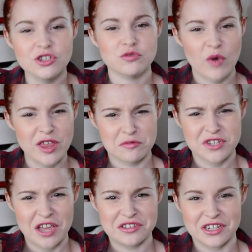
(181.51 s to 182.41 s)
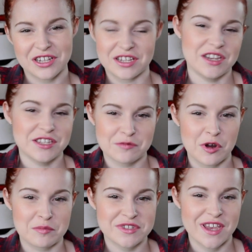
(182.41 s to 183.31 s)
Just wear them tactically is
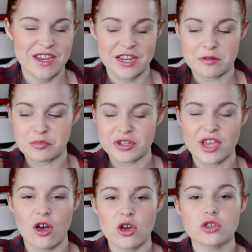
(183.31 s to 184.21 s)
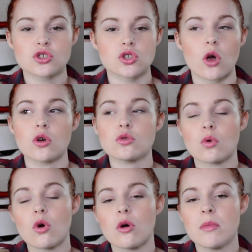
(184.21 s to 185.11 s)
what I'm saying, but they are so
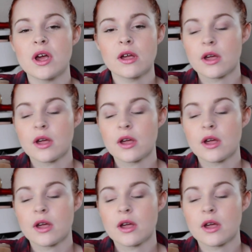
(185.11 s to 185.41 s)
warm.